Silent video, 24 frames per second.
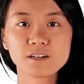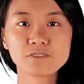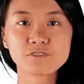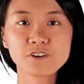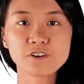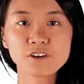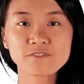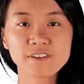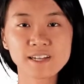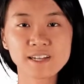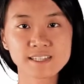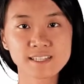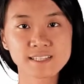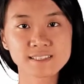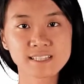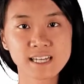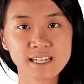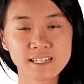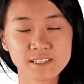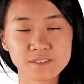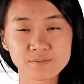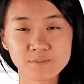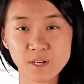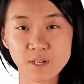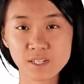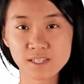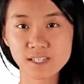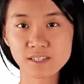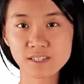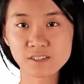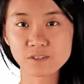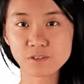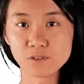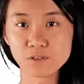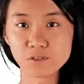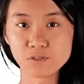Four factors are
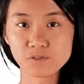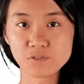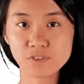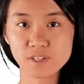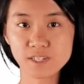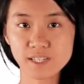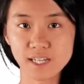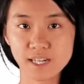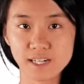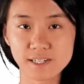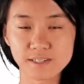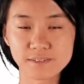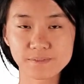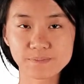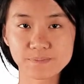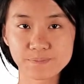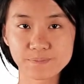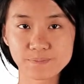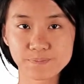important to know for now.